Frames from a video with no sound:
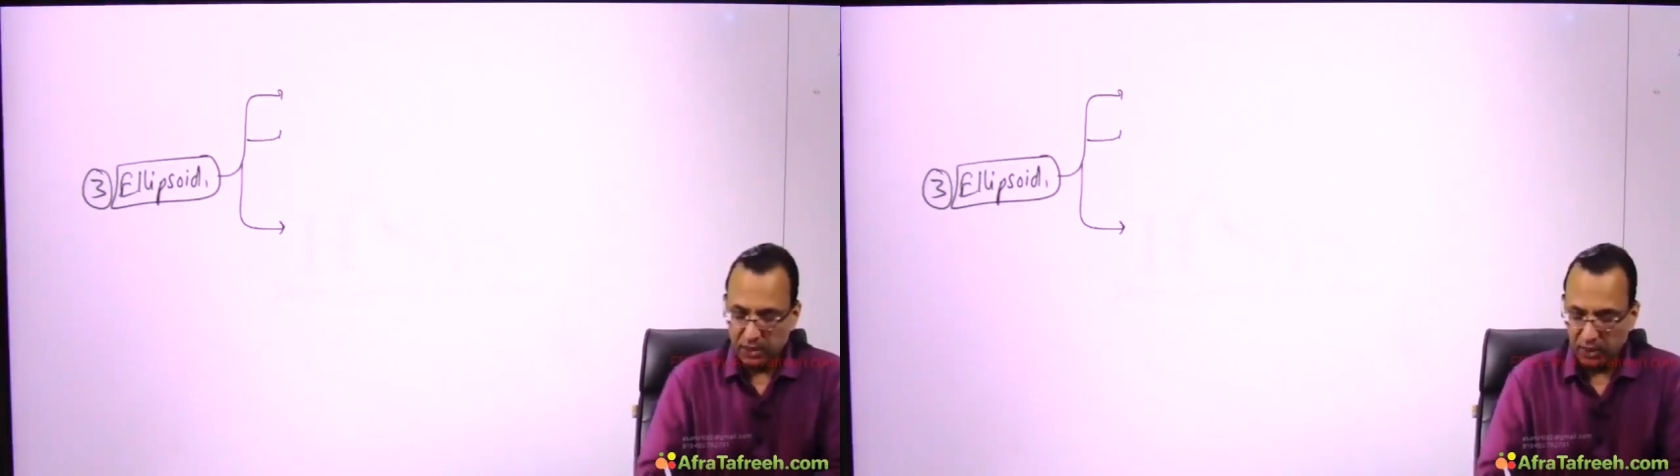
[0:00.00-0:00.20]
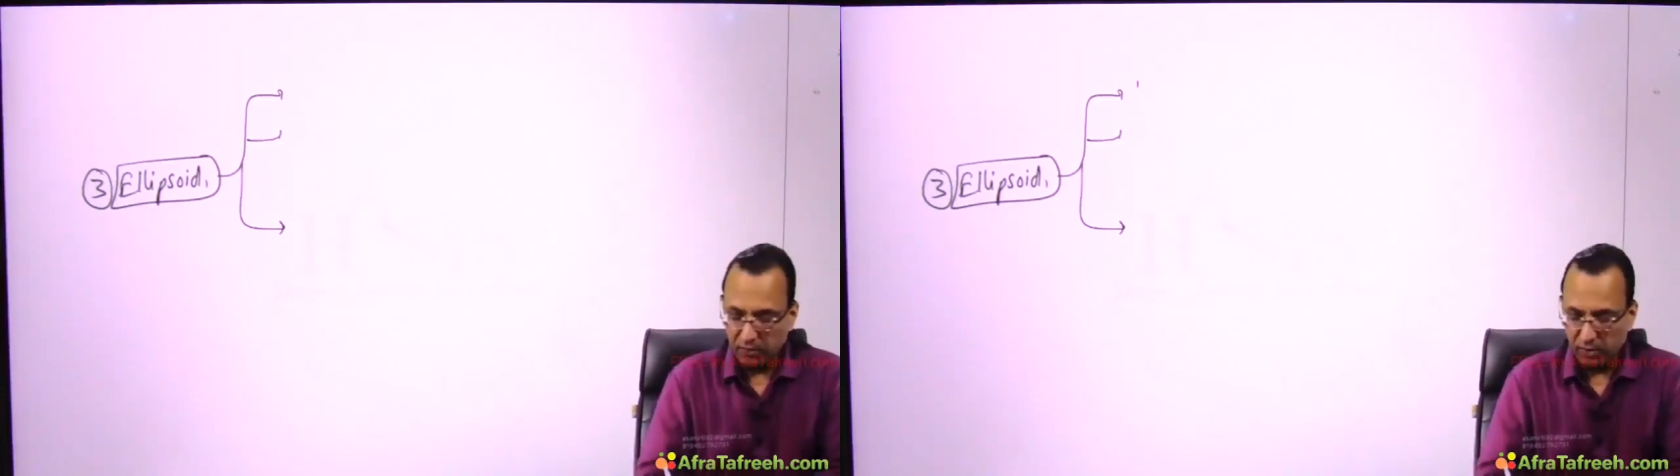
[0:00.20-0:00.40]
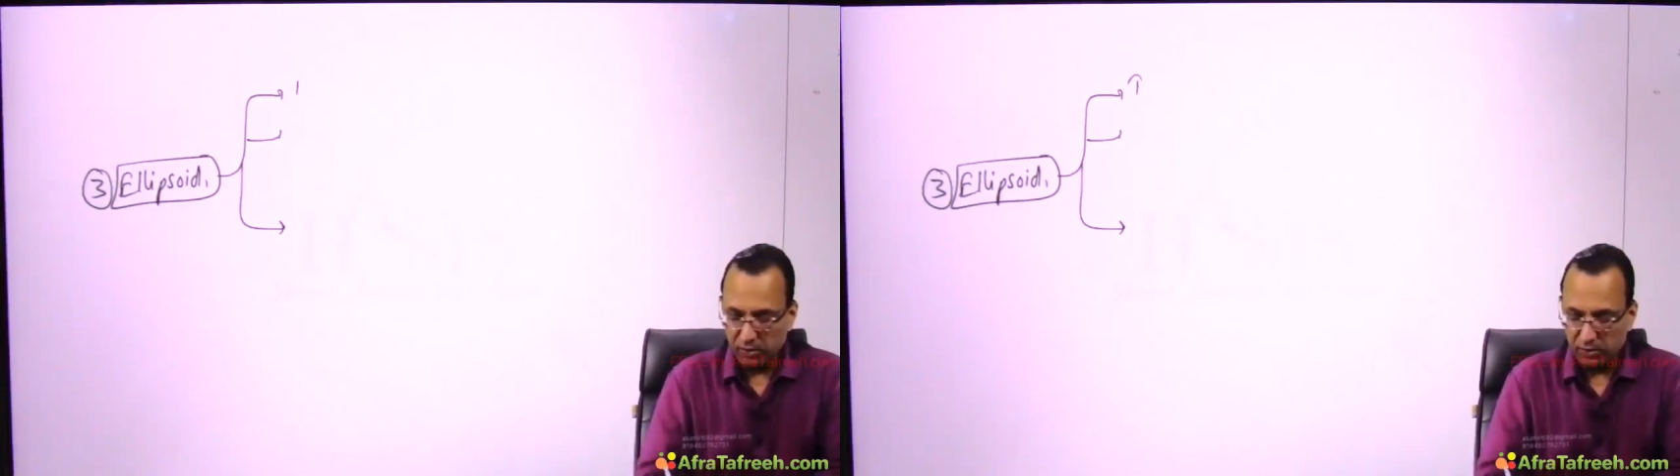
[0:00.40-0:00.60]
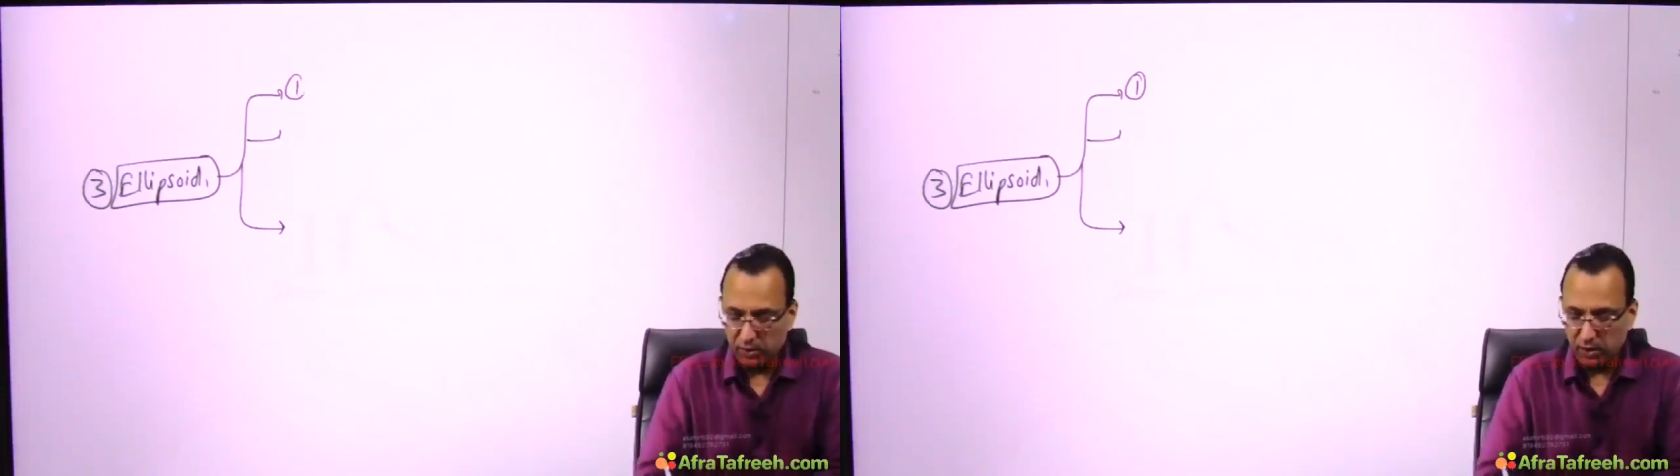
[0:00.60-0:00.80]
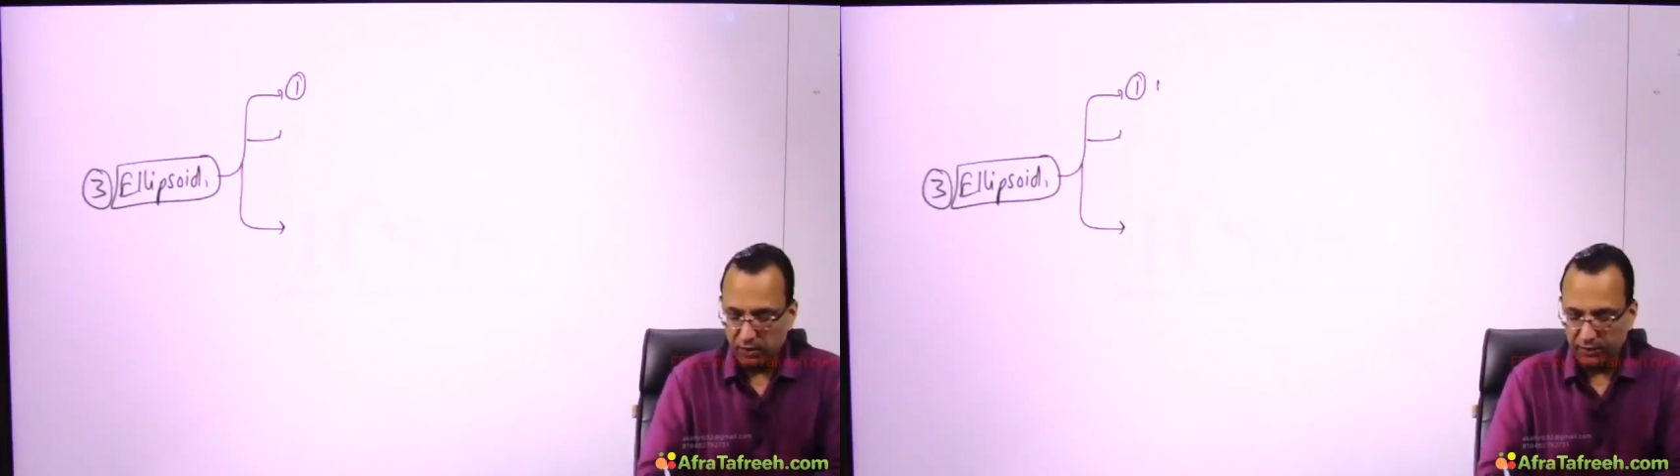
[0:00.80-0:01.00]
There was
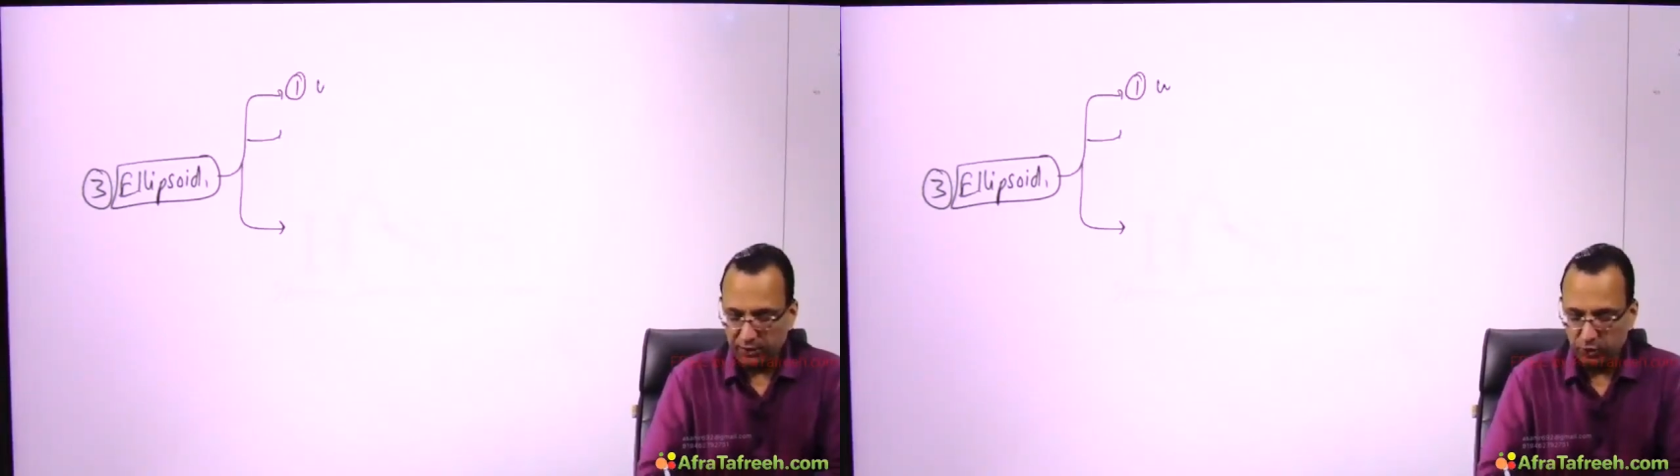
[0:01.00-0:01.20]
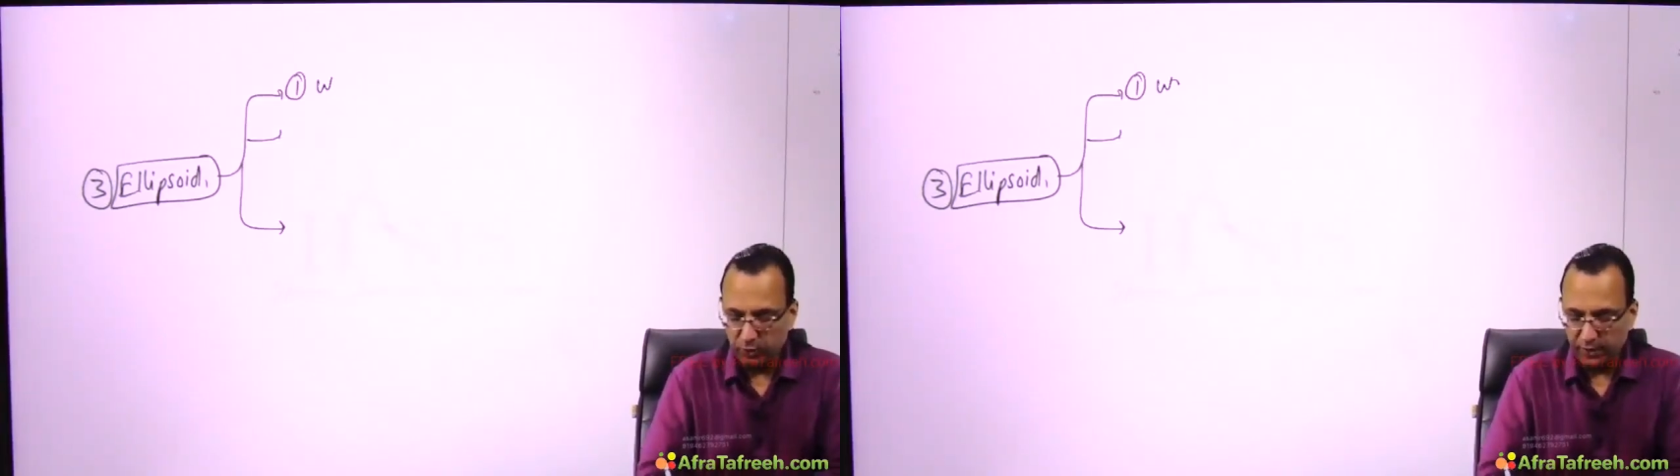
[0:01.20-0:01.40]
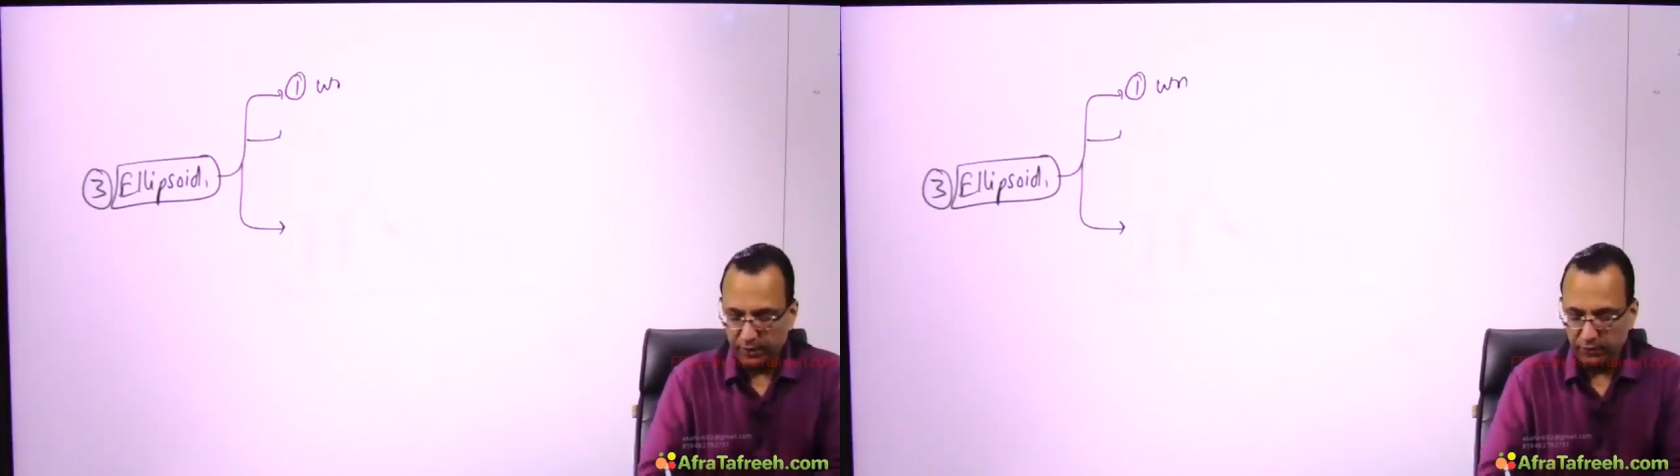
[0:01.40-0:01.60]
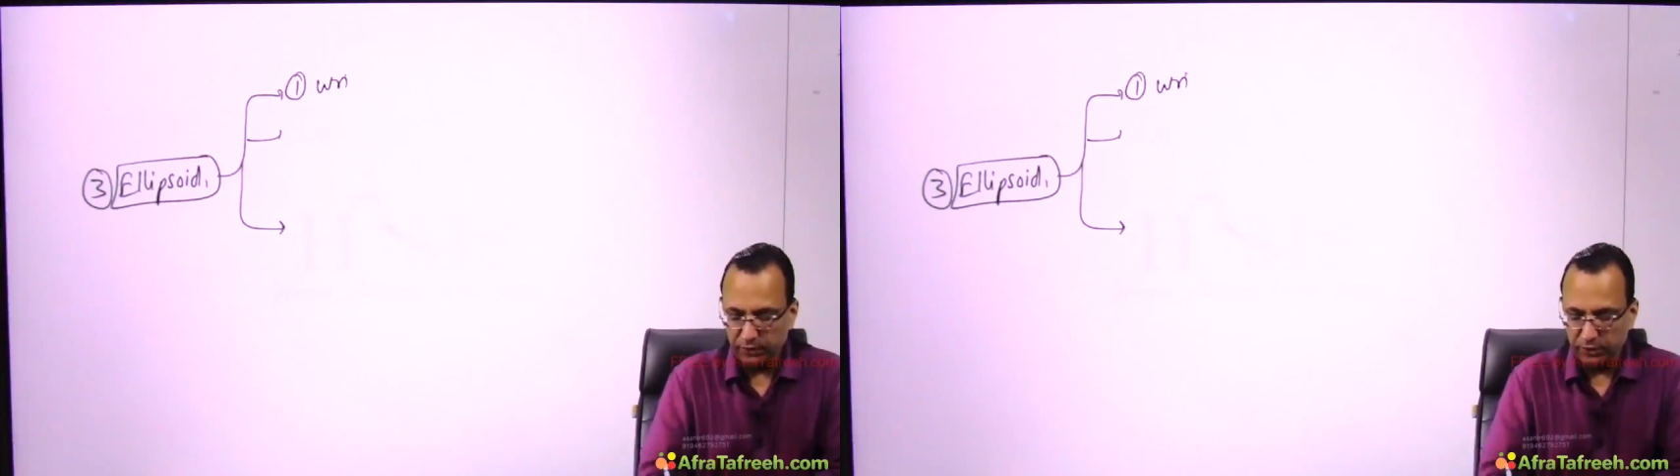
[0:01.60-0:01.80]
the wrist joint,